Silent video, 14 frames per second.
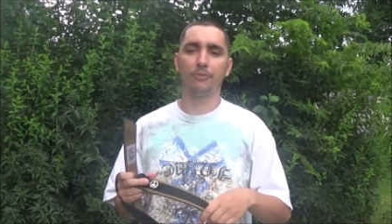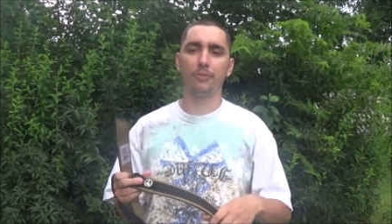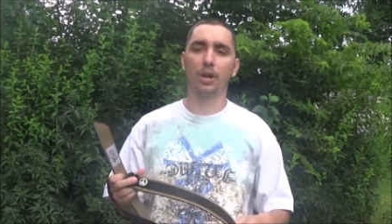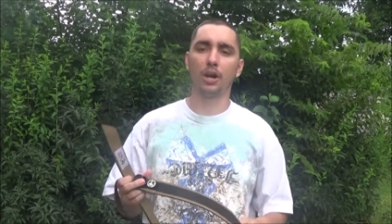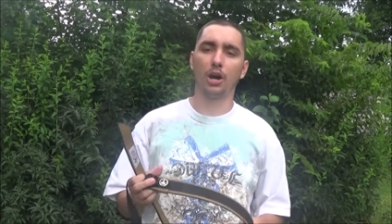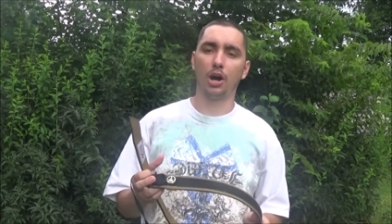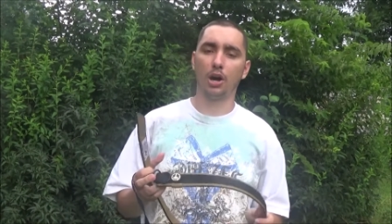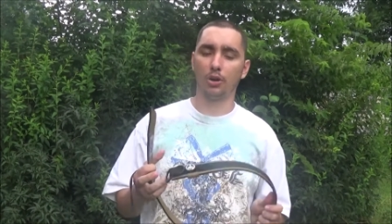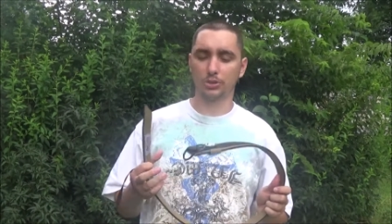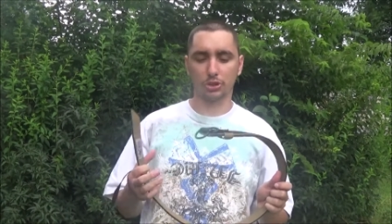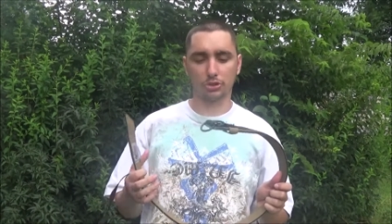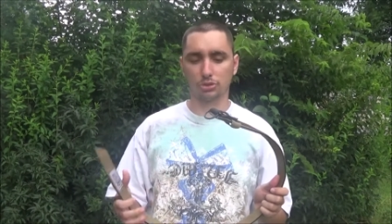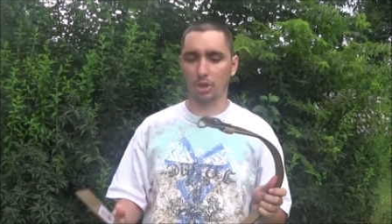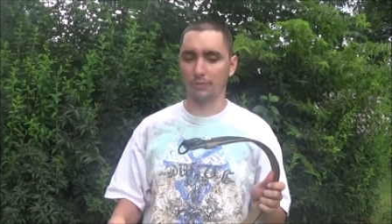I'll
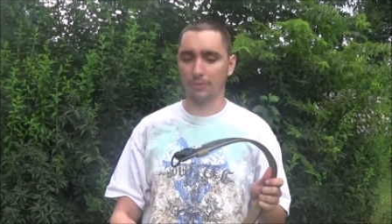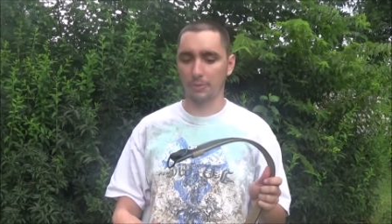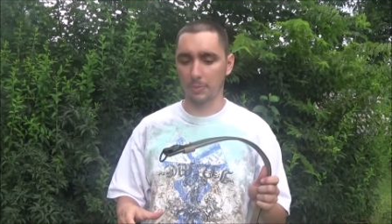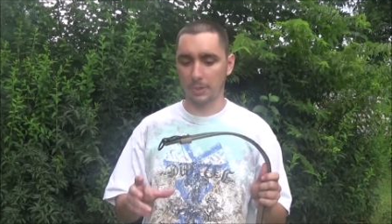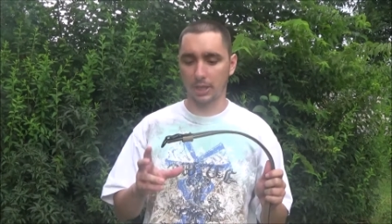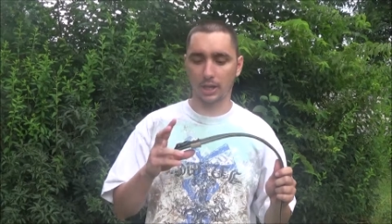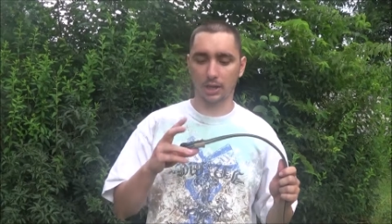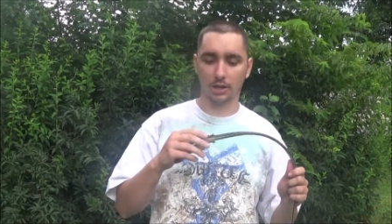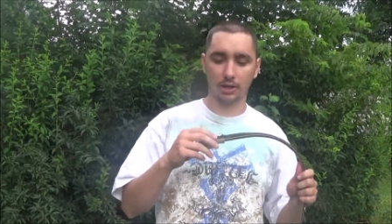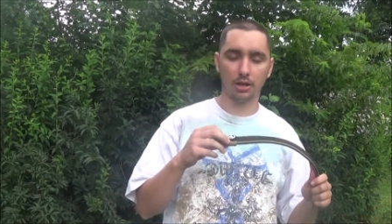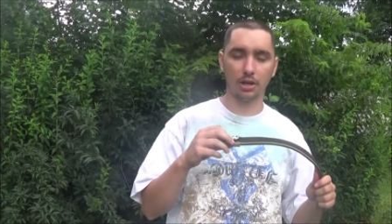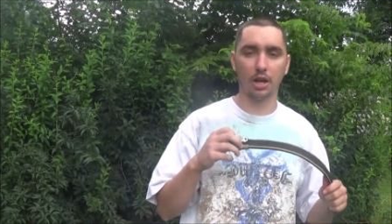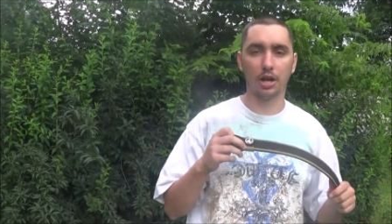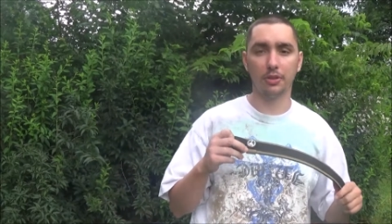just start from the beginning.
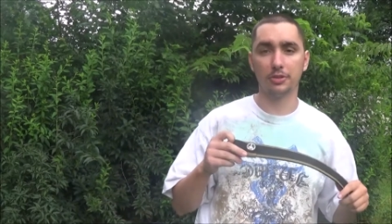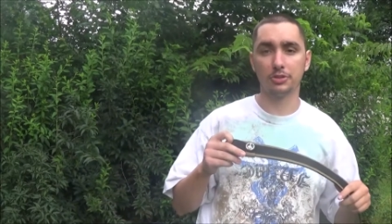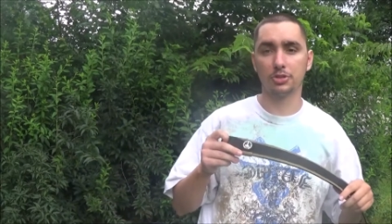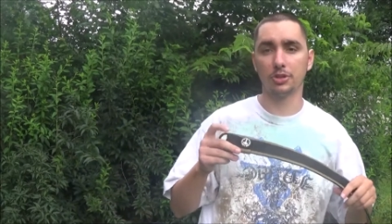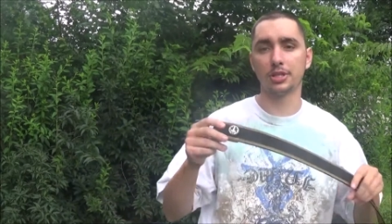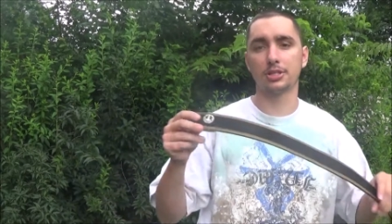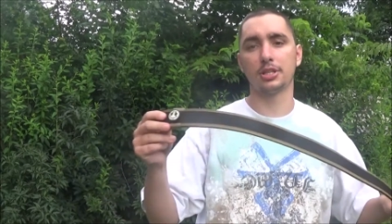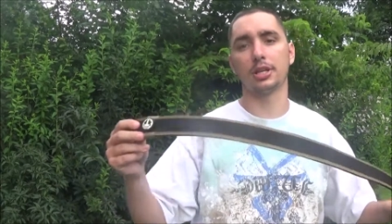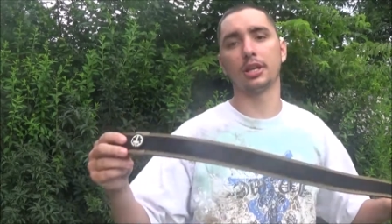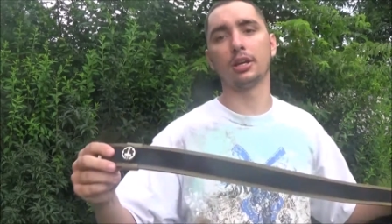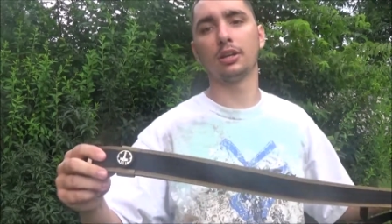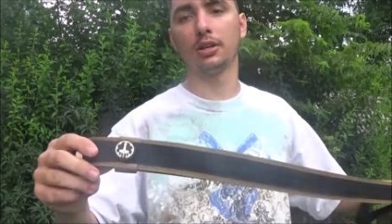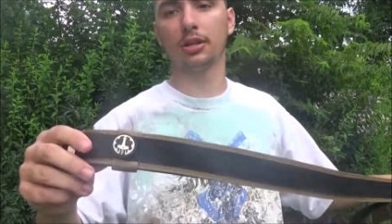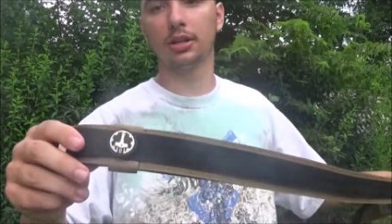So this thing,
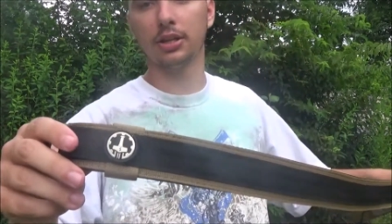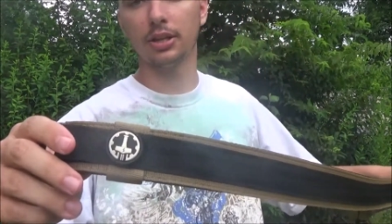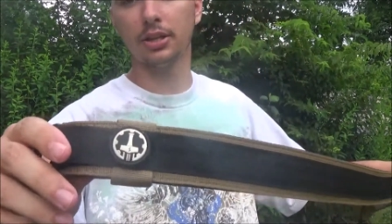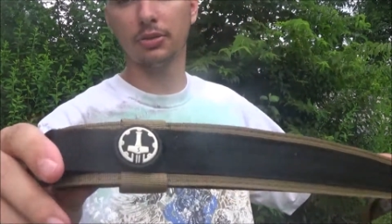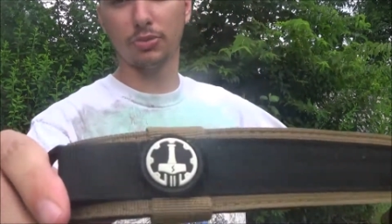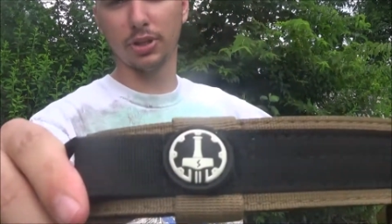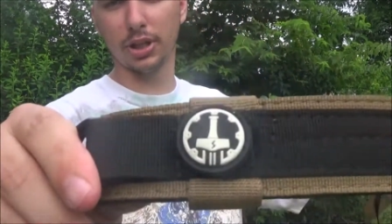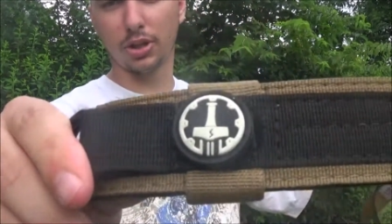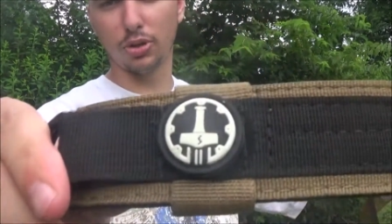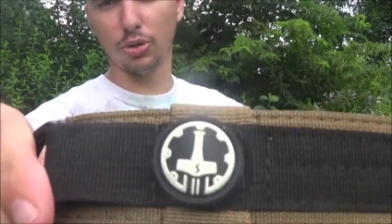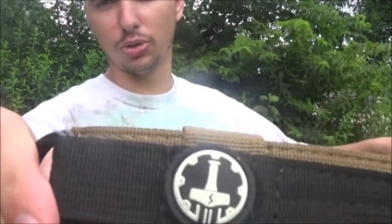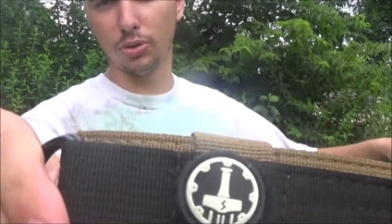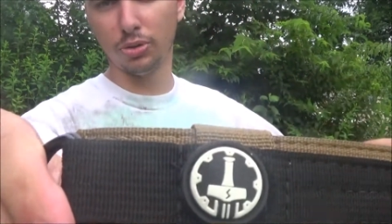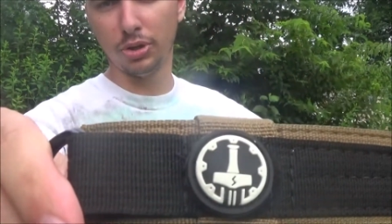really
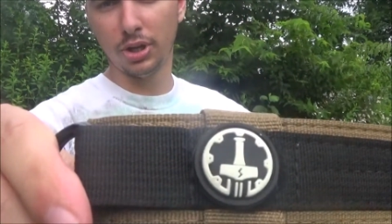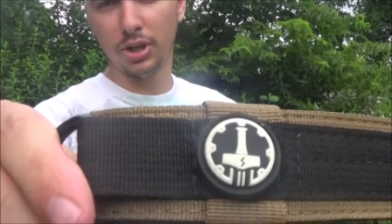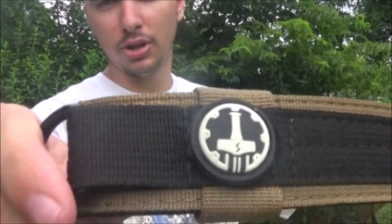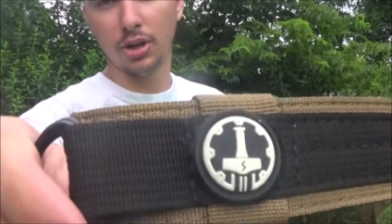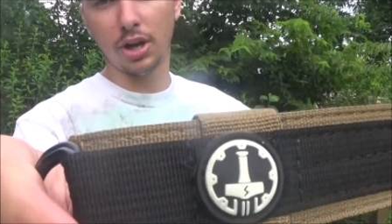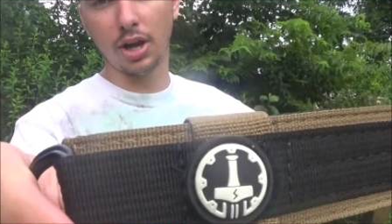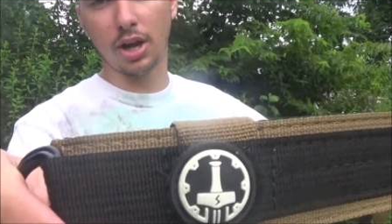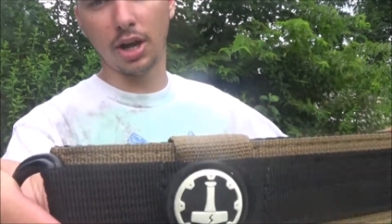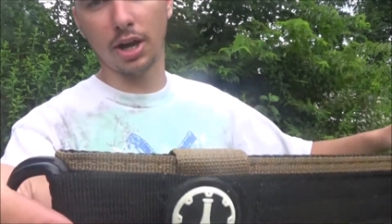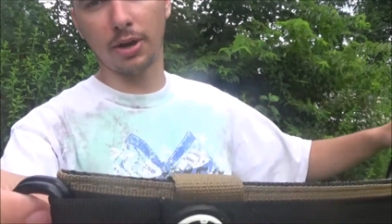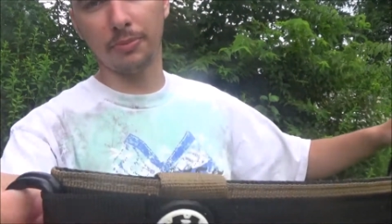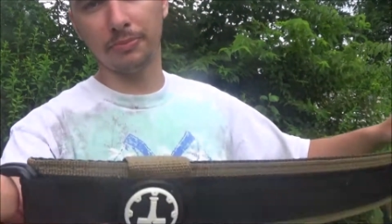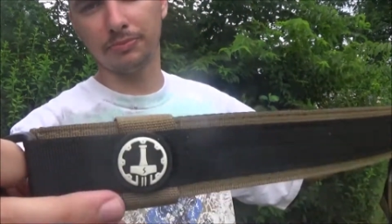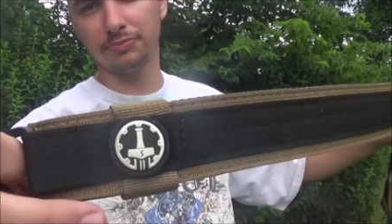cool.
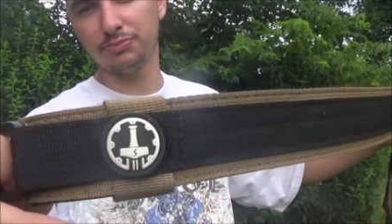Yeah,